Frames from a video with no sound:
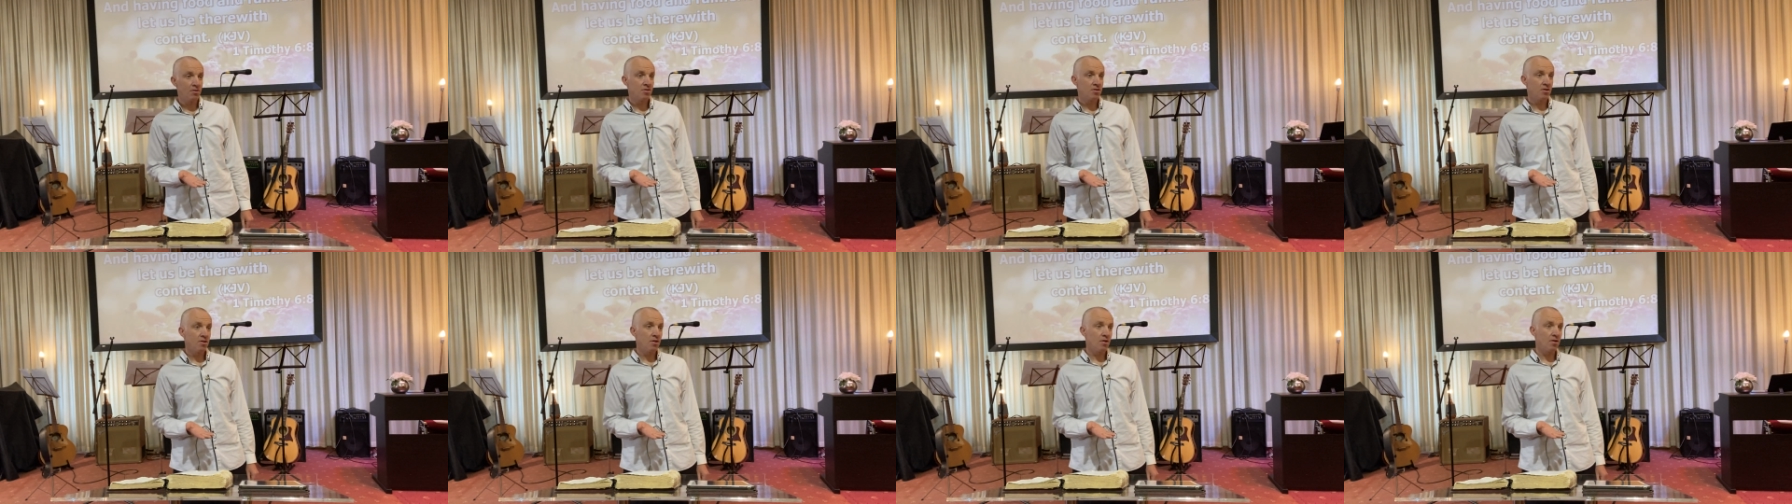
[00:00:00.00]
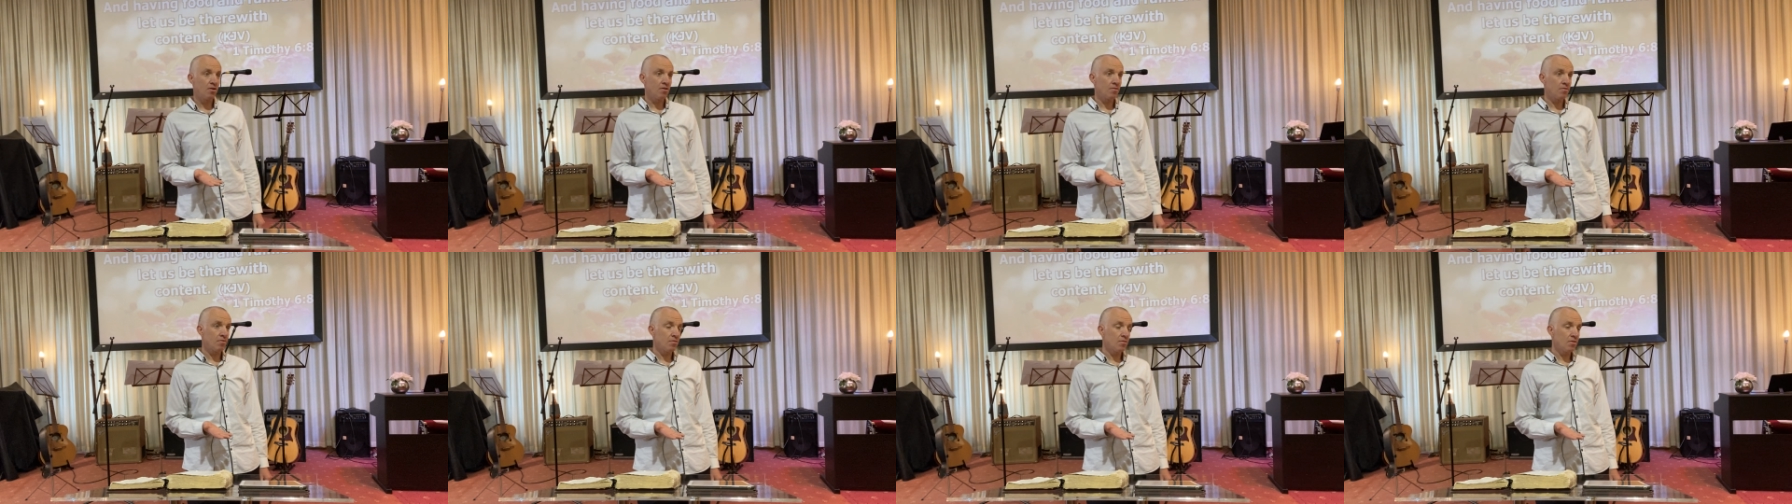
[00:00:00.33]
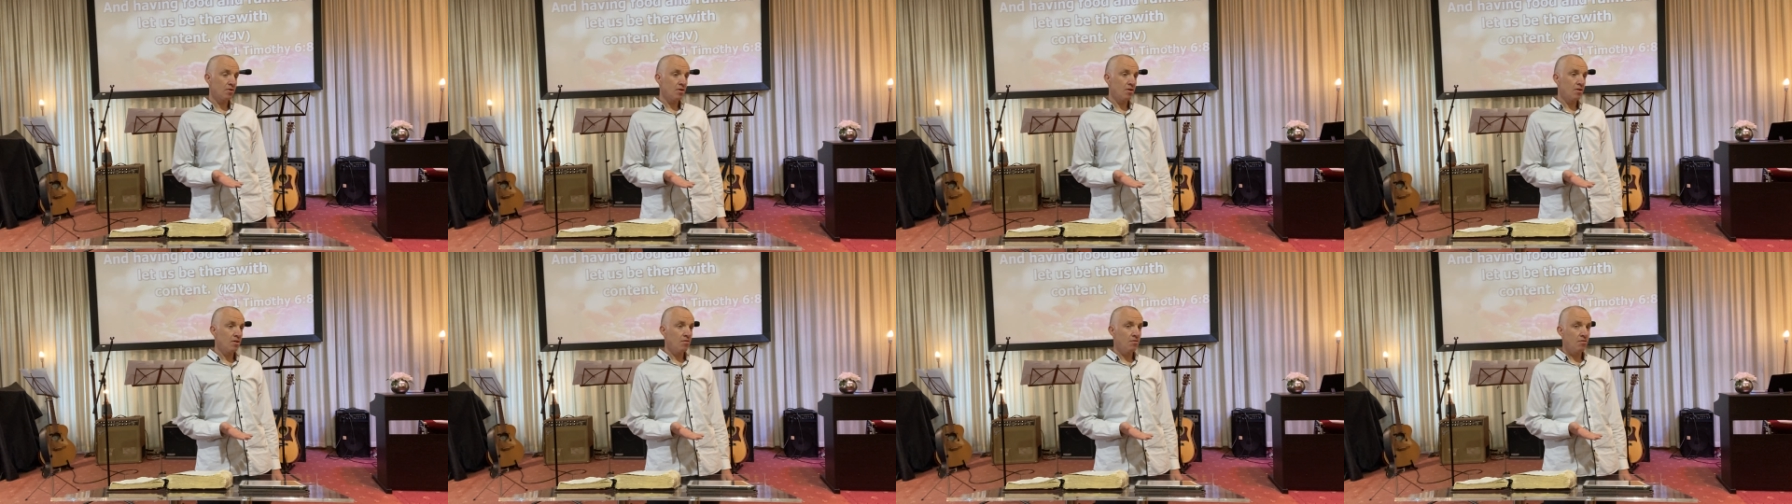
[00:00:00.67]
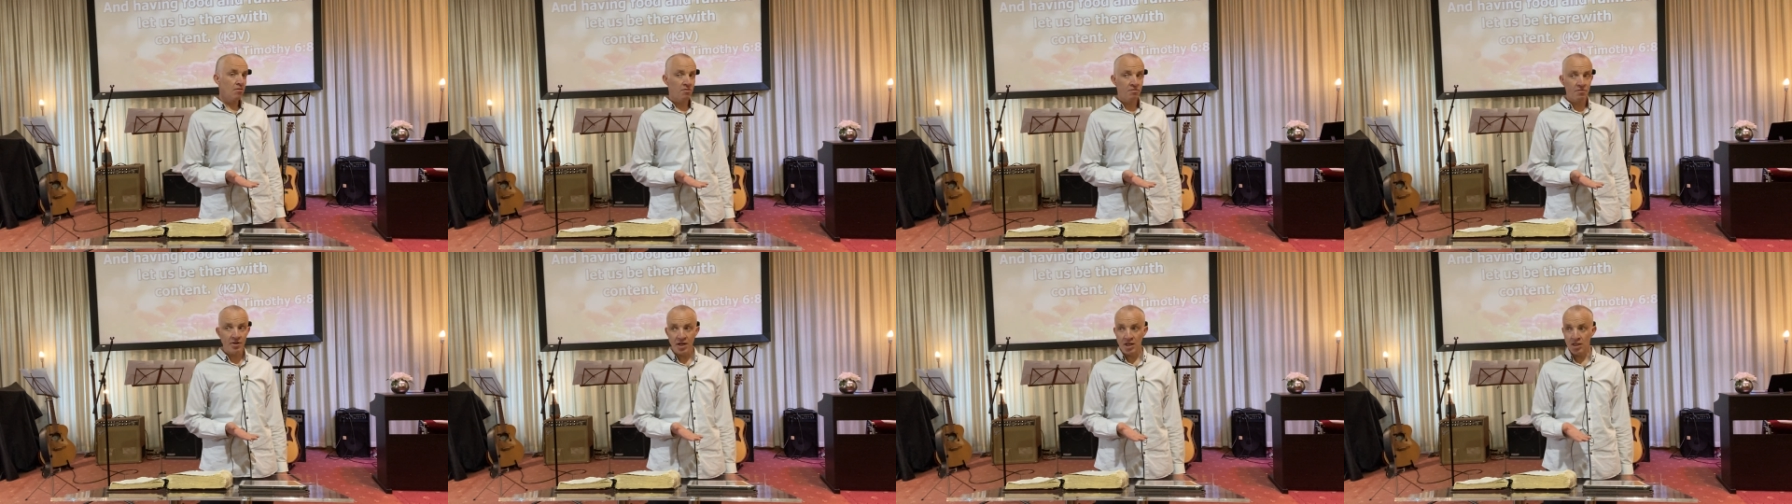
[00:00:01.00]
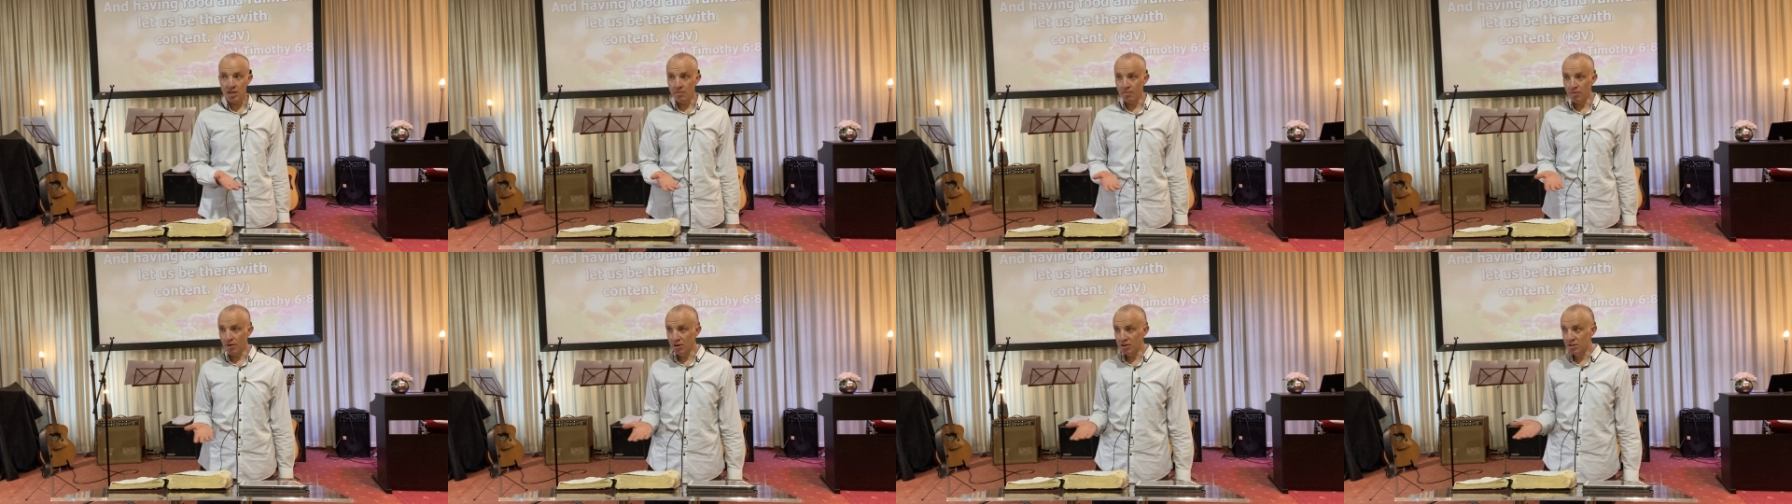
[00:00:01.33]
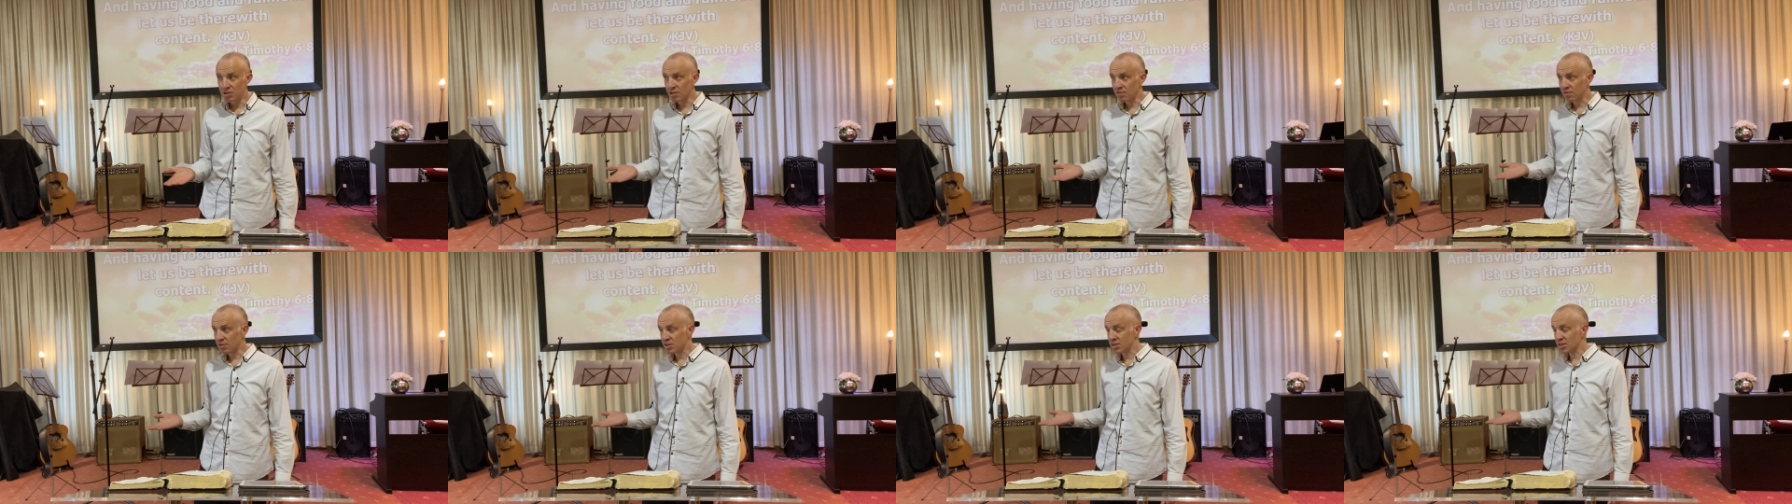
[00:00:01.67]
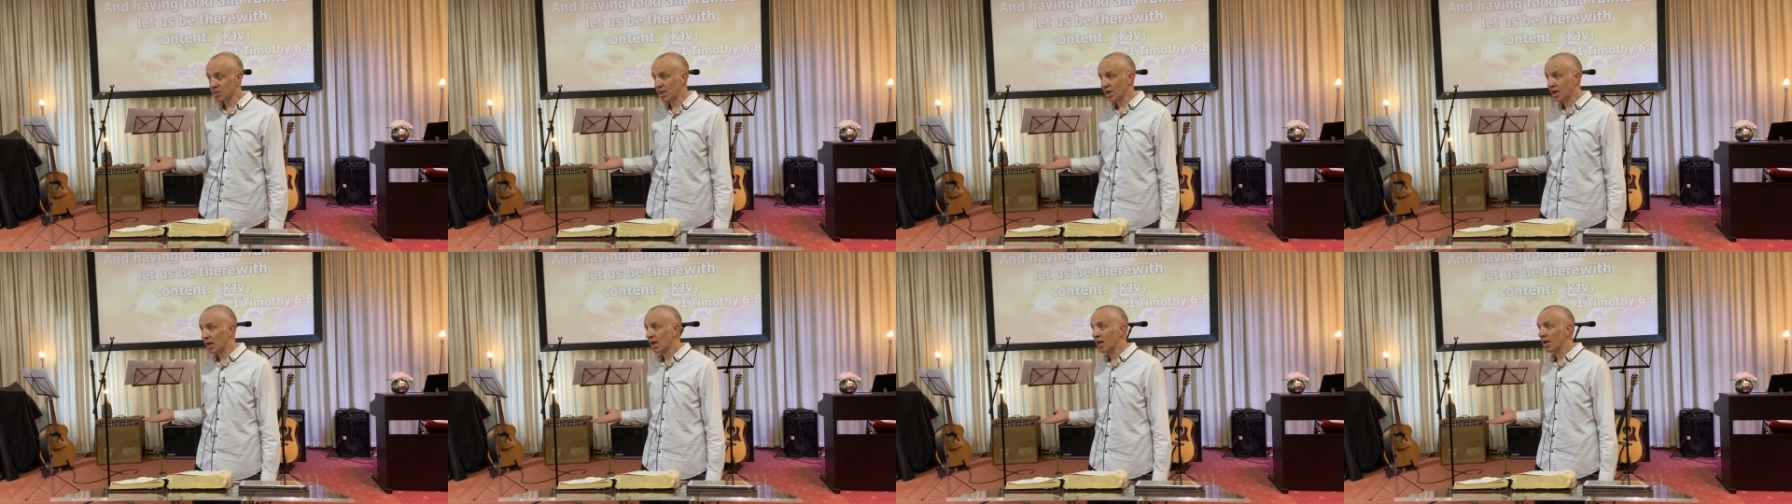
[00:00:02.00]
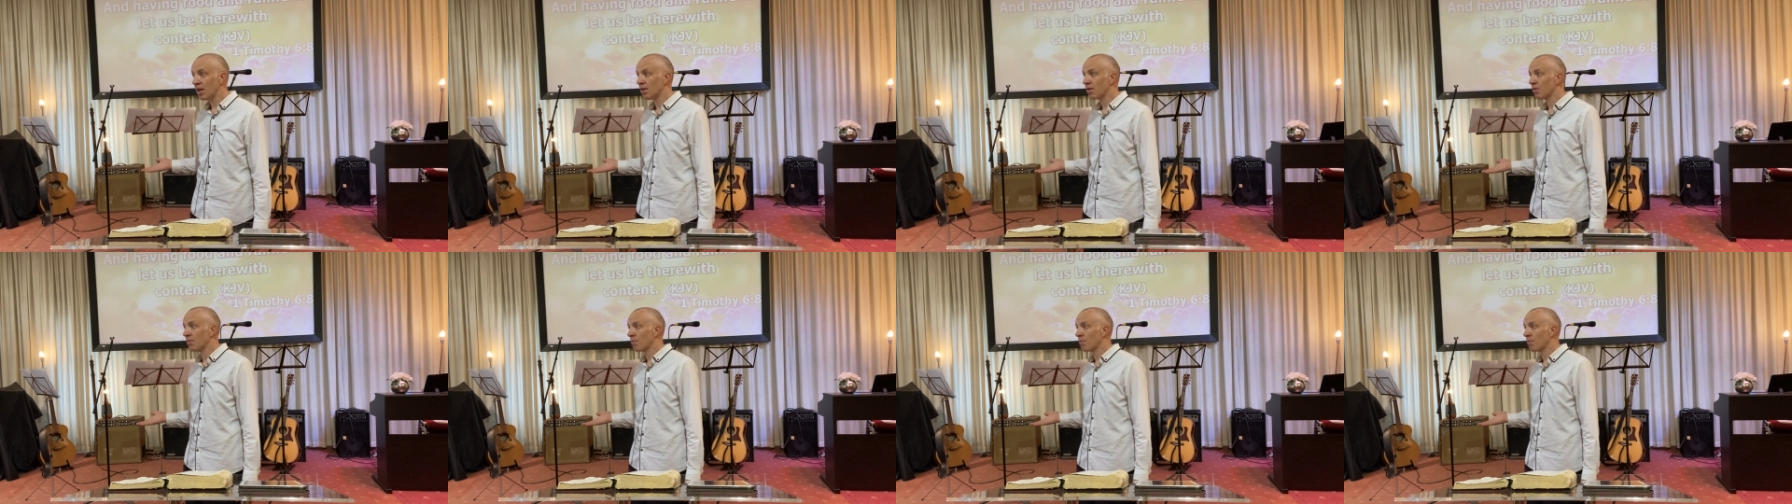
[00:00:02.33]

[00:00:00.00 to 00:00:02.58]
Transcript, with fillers: to feed the birds of the sky.